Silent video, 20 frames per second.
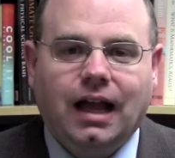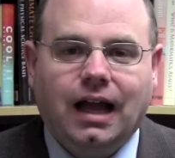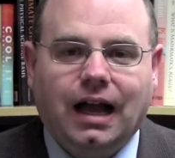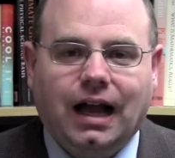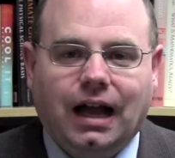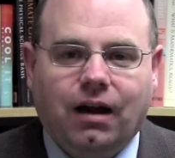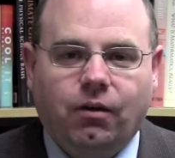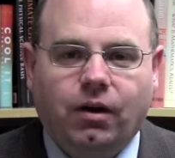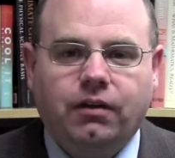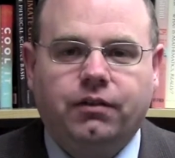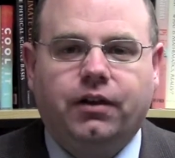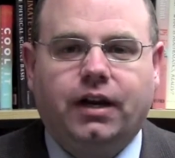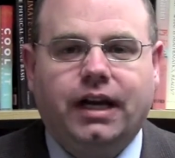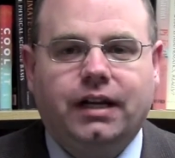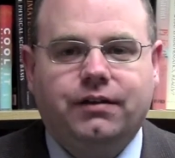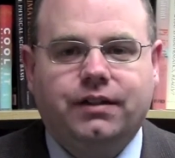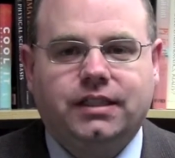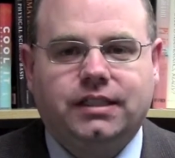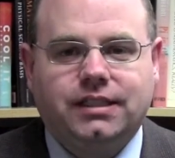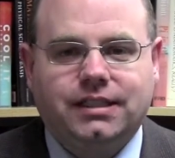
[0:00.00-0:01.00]
However,
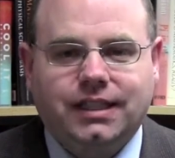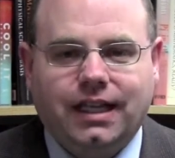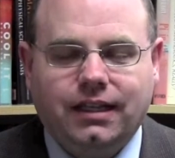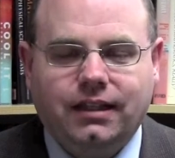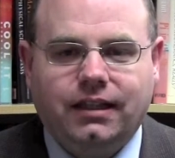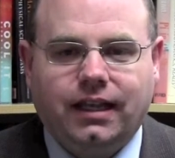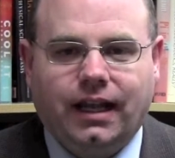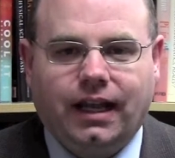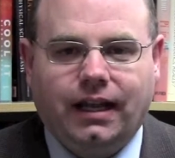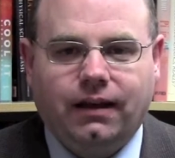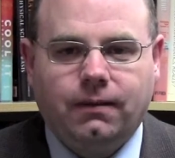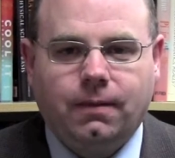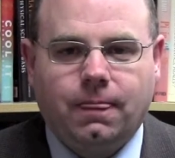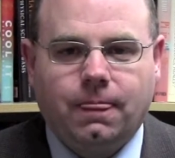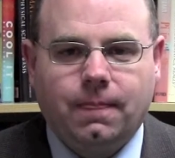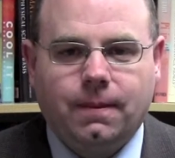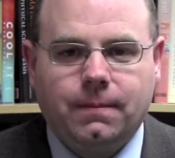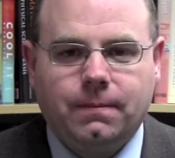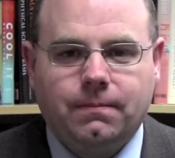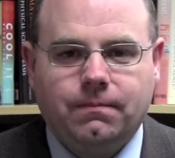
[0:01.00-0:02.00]
having said that,
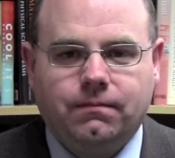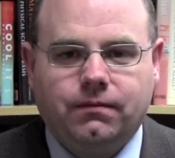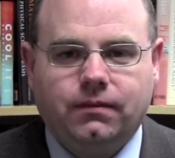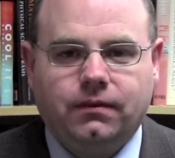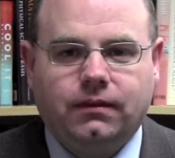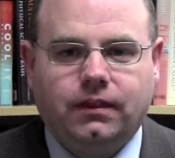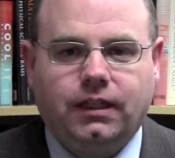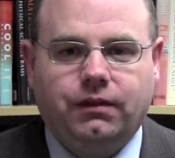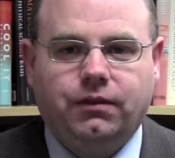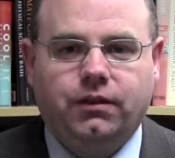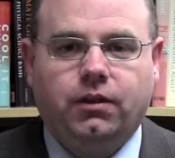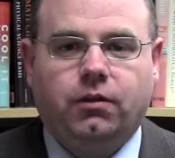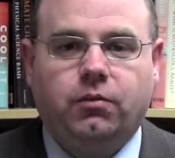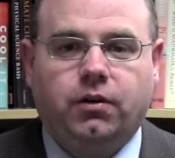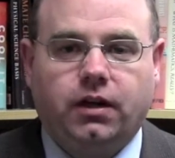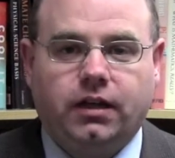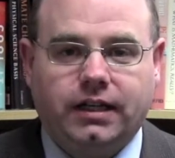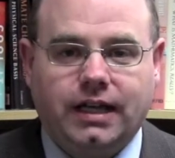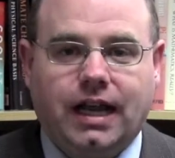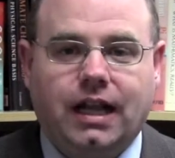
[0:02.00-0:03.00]
even though
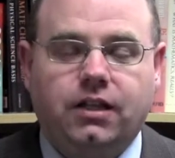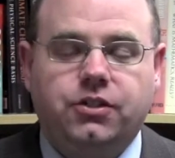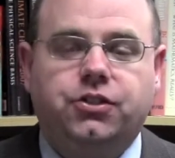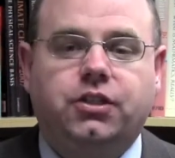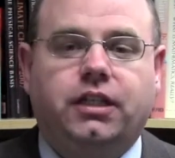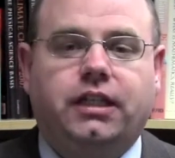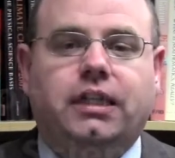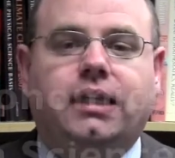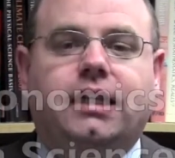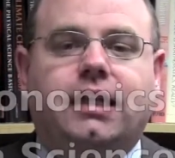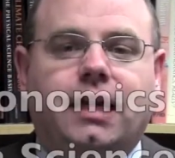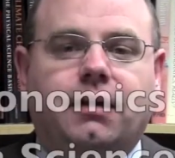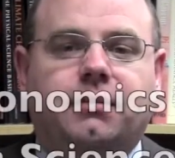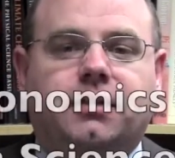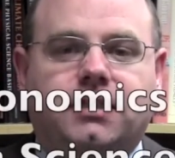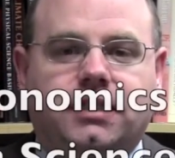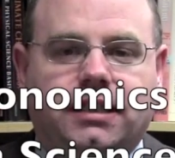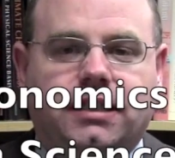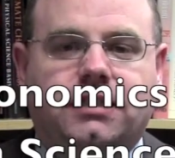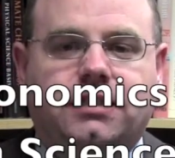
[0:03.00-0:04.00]
we're acknowledging
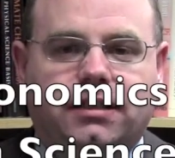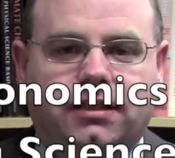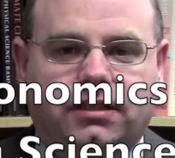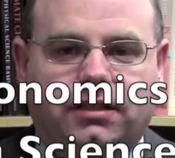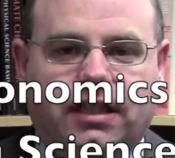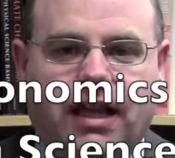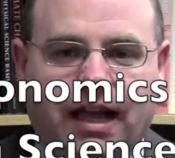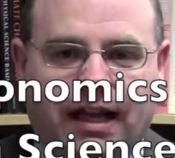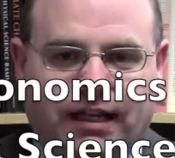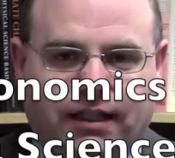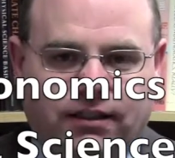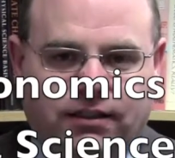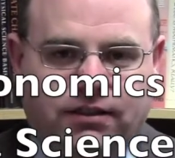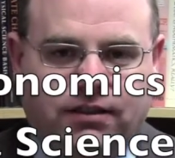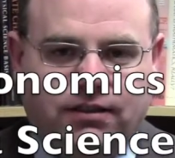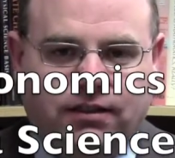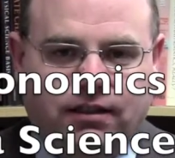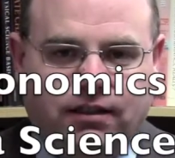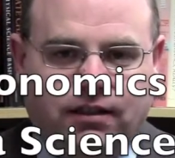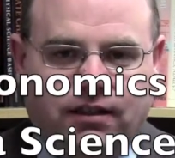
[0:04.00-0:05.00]
economics is a
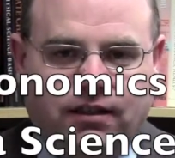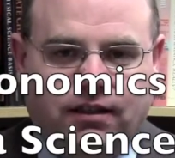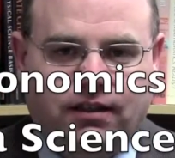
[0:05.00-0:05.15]
science